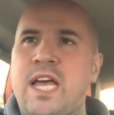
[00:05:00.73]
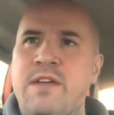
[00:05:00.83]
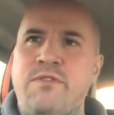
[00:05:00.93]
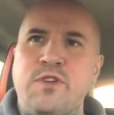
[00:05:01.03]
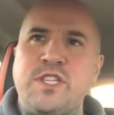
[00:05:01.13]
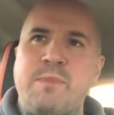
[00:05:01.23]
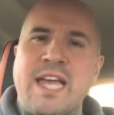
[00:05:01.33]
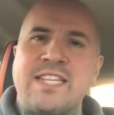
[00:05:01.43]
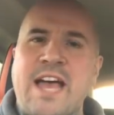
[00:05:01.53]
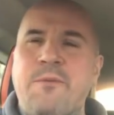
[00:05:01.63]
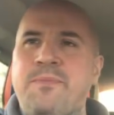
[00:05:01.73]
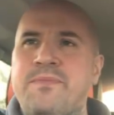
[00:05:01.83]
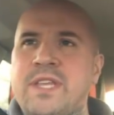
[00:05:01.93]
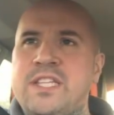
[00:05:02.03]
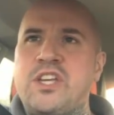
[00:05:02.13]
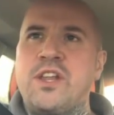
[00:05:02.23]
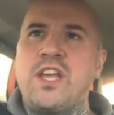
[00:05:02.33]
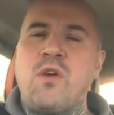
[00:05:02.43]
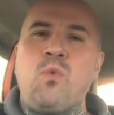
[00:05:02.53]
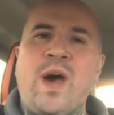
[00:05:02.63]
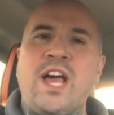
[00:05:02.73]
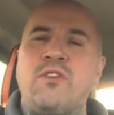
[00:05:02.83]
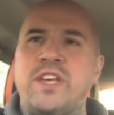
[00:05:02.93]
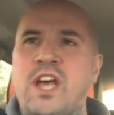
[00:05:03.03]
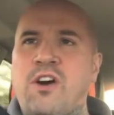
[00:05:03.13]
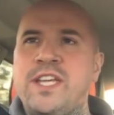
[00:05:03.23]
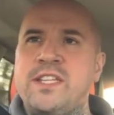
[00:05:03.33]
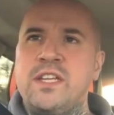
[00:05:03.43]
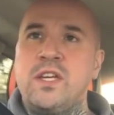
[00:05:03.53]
and fully spec'd out, is going to go way over guide.